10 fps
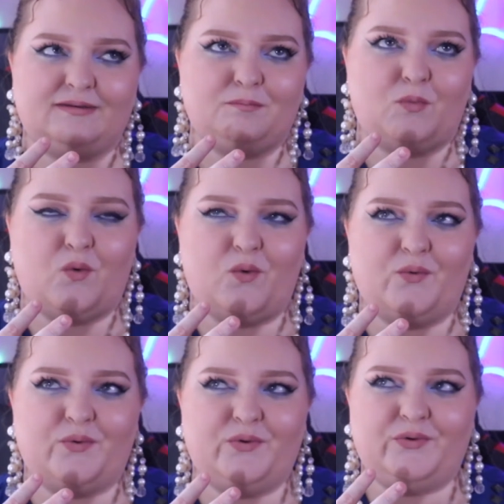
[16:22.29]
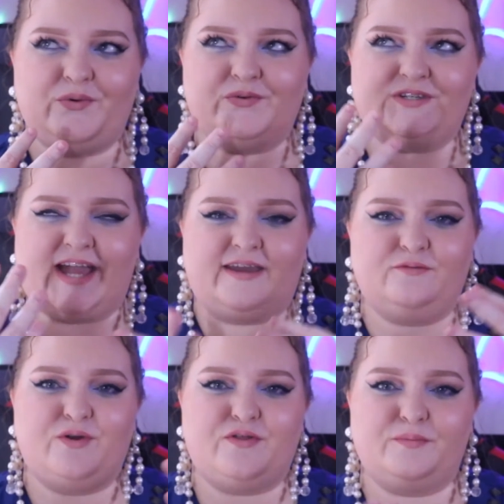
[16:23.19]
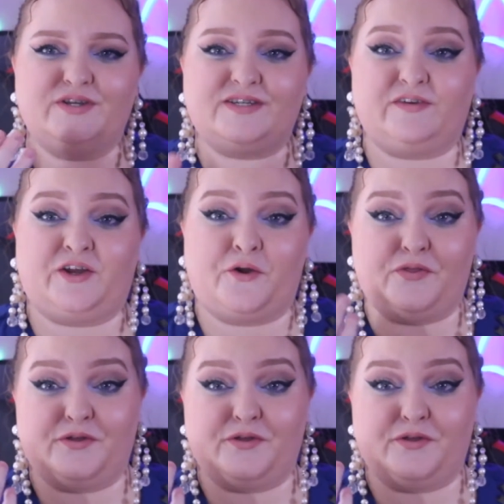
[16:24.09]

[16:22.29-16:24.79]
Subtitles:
more taken with the music video